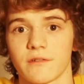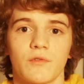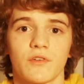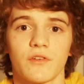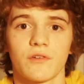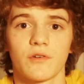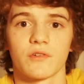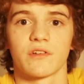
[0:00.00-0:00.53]
And
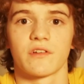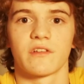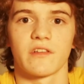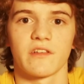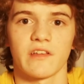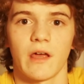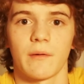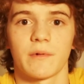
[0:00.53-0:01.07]
once you've got into
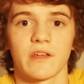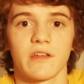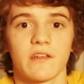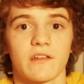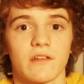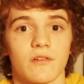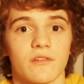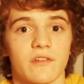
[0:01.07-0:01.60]
this habit,
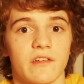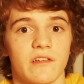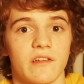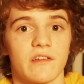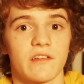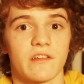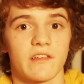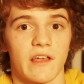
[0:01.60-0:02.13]
it's a lot
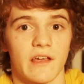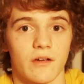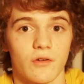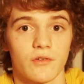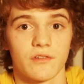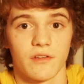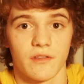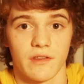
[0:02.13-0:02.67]
easier to stack
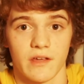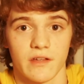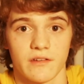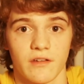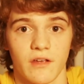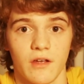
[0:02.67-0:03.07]
onto that,